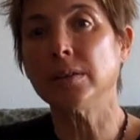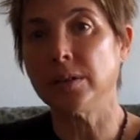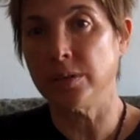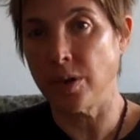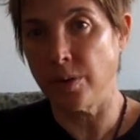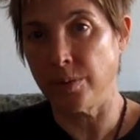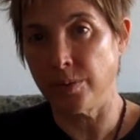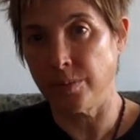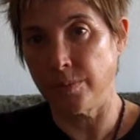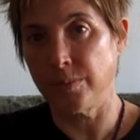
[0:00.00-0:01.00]

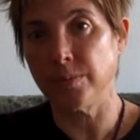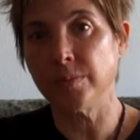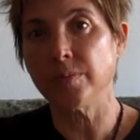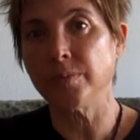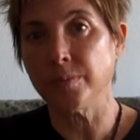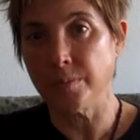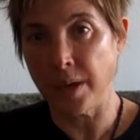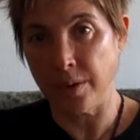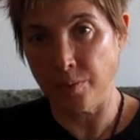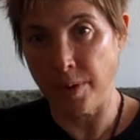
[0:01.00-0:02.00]

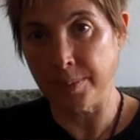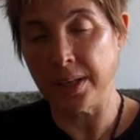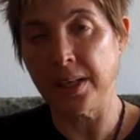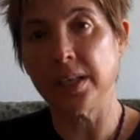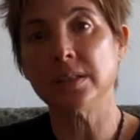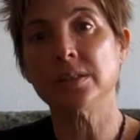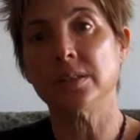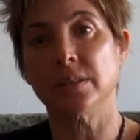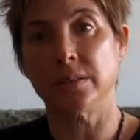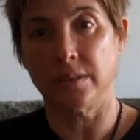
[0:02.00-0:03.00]
men and women into
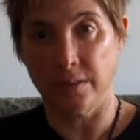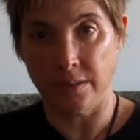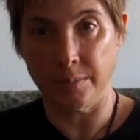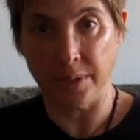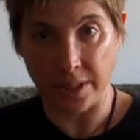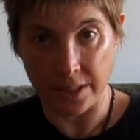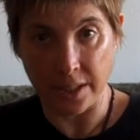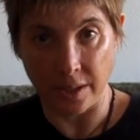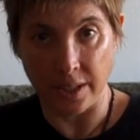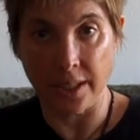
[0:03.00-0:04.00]
the
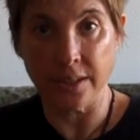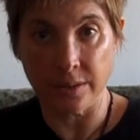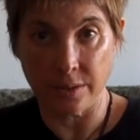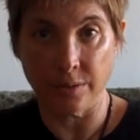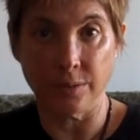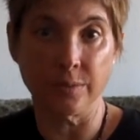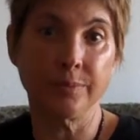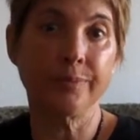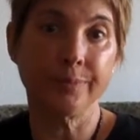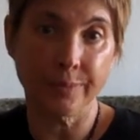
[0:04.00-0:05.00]
military, into
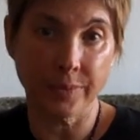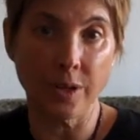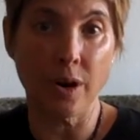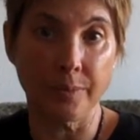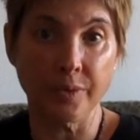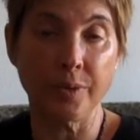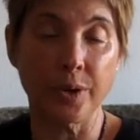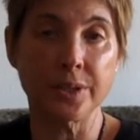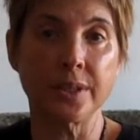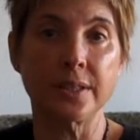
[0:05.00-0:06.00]
the armed
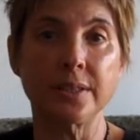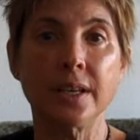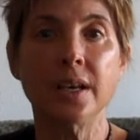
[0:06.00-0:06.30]
forces,